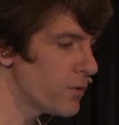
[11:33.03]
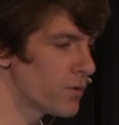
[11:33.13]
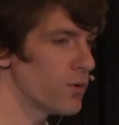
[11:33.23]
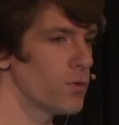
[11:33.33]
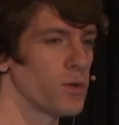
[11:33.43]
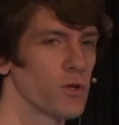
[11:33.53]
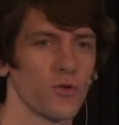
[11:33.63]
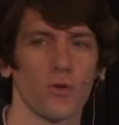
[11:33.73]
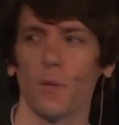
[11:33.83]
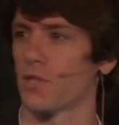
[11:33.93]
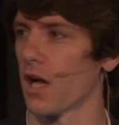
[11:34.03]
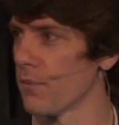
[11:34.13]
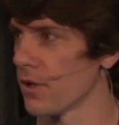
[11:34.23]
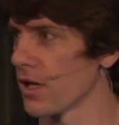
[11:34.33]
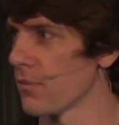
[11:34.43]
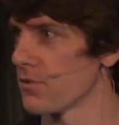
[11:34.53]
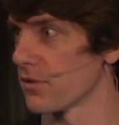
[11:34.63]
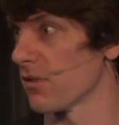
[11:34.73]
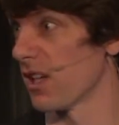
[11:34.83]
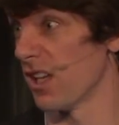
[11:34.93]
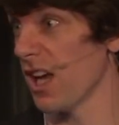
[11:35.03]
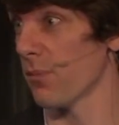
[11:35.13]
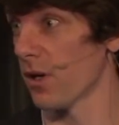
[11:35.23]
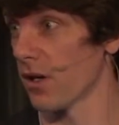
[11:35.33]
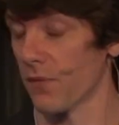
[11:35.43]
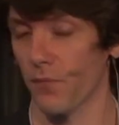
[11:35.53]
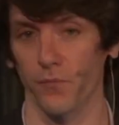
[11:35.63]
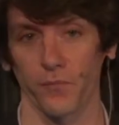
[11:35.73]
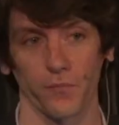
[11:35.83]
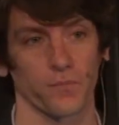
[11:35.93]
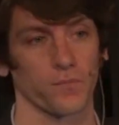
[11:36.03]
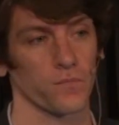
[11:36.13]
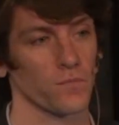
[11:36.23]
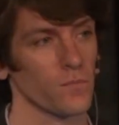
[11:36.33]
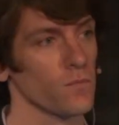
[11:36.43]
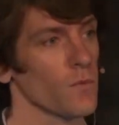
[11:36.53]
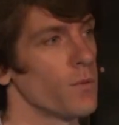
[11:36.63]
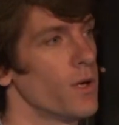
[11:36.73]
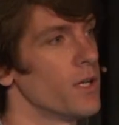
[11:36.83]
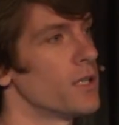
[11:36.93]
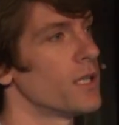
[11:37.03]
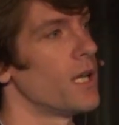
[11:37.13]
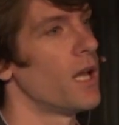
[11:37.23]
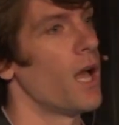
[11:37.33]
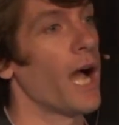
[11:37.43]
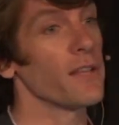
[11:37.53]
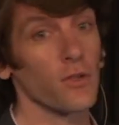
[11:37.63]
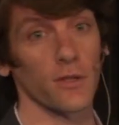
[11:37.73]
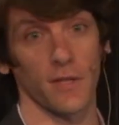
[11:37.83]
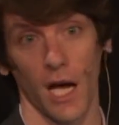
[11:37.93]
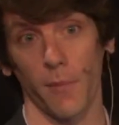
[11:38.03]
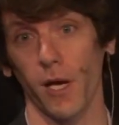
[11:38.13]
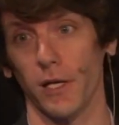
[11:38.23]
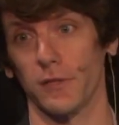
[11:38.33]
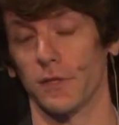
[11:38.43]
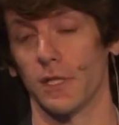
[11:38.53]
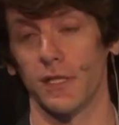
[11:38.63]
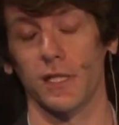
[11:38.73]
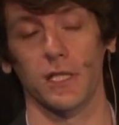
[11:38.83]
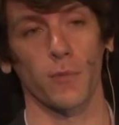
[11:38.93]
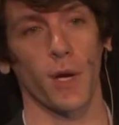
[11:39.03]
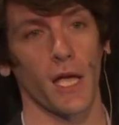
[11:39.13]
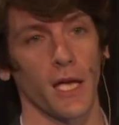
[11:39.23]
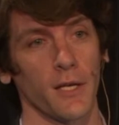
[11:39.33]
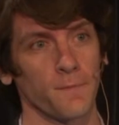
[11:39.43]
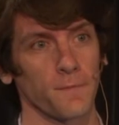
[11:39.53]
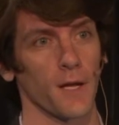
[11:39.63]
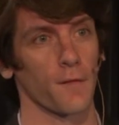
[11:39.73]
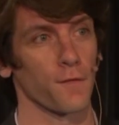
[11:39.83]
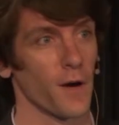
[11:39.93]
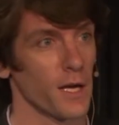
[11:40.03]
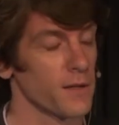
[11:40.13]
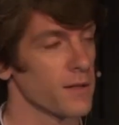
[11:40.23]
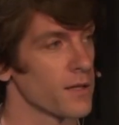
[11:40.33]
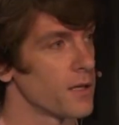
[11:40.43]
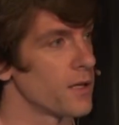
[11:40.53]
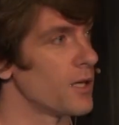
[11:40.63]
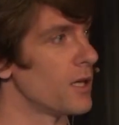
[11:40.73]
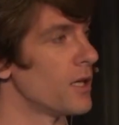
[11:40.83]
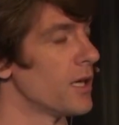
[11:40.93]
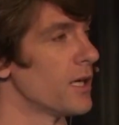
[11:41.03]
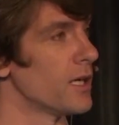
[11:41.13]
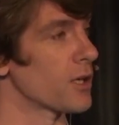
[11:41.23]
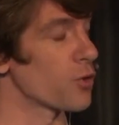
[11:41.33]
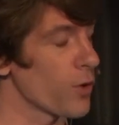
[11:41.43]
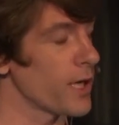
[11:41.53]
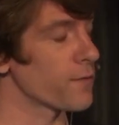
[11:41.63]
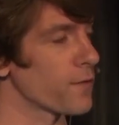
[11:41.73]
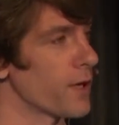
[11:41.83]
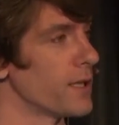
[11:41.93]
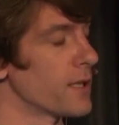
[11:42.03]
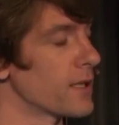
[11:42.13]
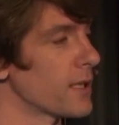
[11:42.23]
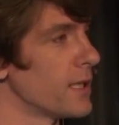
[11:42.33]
do when your dream job becomes a nightmare? Well, I took time out to clear my head. A friend, a great friend,